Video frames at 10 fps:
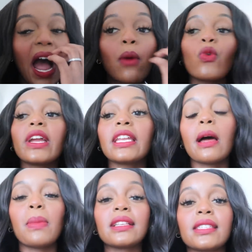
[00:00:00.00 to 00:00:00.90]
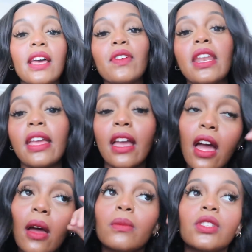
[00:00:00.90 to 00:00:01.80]
I'm waking up at 7
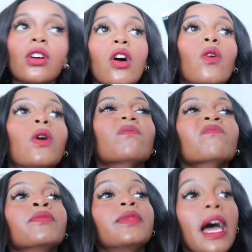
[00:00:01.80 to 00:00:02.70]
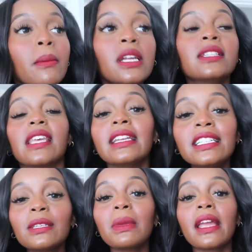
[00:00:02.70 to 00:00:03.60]
a.m. So that means I
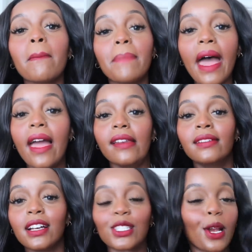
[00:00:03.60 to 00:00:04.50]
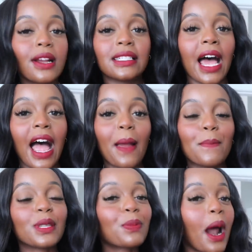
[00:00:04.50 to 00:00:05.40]
need to be in bed a certain
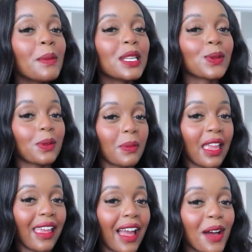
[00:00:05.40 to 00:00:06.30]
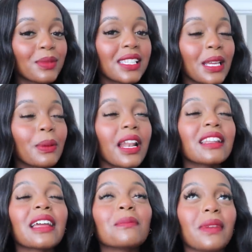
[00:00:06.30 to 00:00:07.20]
time. But the problem is with me, I'm sleeping
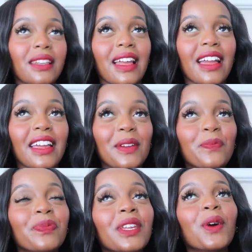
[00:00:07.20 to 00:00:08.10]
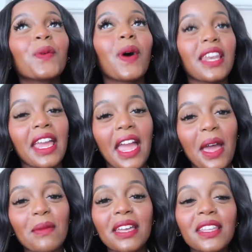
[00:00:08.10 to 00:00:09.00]
at like midnight, 1
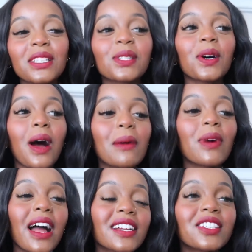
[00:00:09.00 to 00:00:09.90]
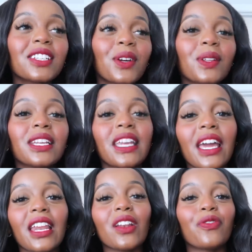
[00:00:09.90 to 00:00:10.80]
a.m. And then so I'm actually only
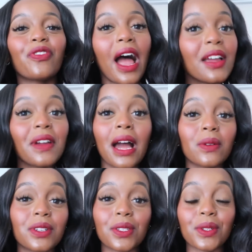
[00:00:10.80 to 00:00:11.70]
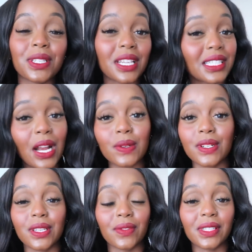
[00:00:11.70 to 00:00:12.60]
getting 5 hours or 6
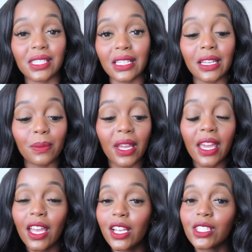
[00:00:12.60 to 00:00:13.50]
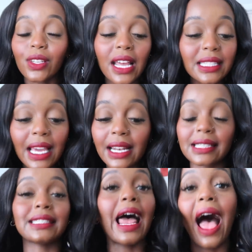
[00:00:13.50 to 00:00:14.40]
hours of sleep. So that's
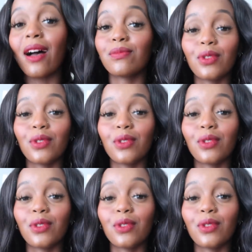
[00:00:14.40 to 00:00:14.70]
gotta stop.